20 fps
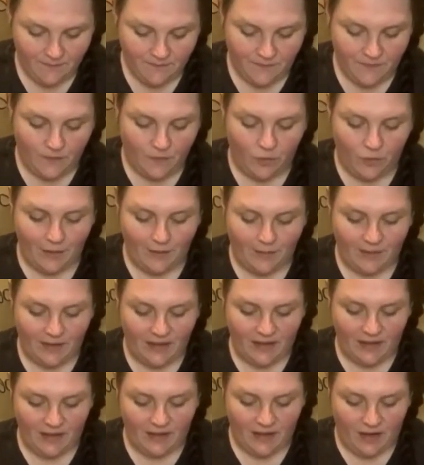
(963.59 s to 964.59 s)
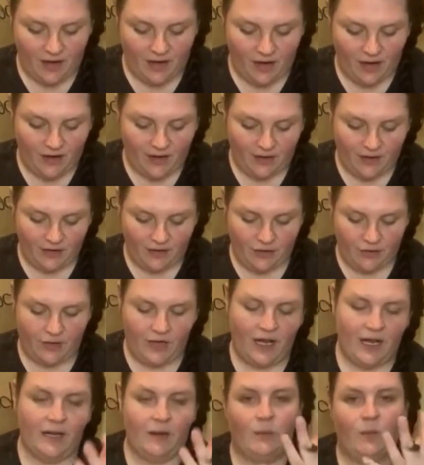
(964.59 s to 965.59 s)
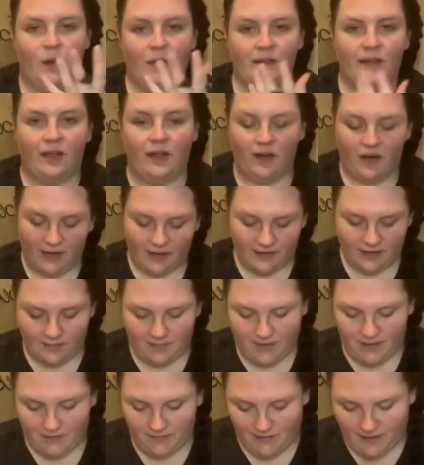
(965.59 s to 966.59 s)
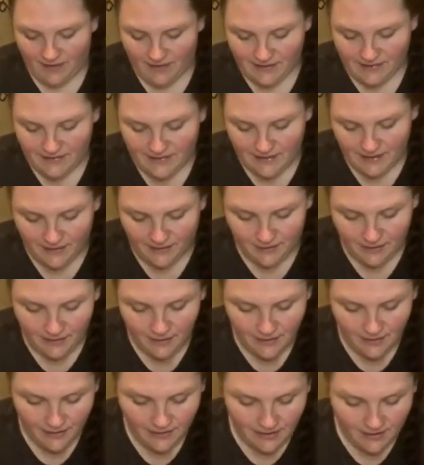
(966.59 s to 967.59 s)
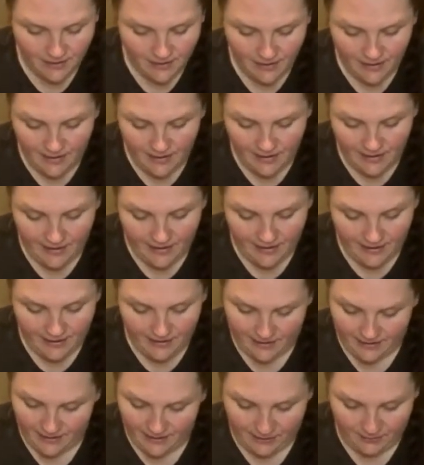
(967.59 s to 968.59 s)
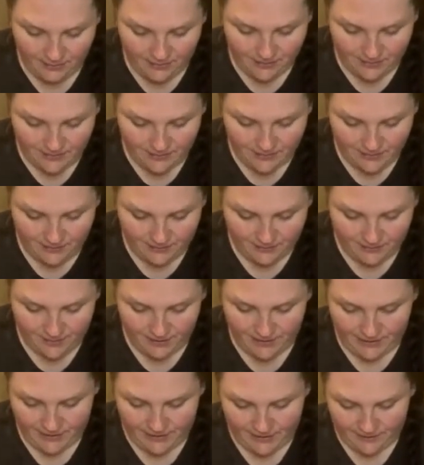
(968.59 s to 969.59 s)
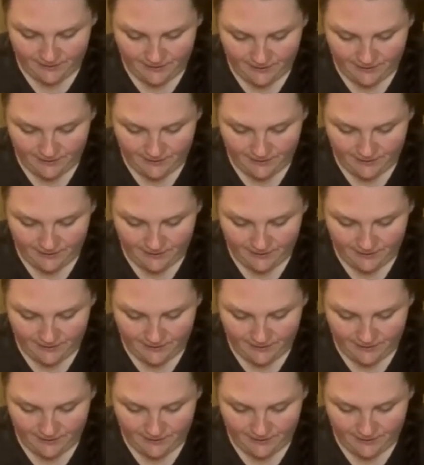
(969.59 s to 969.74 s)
normally the heart, you kind of want the heart to be right center, and it was not working.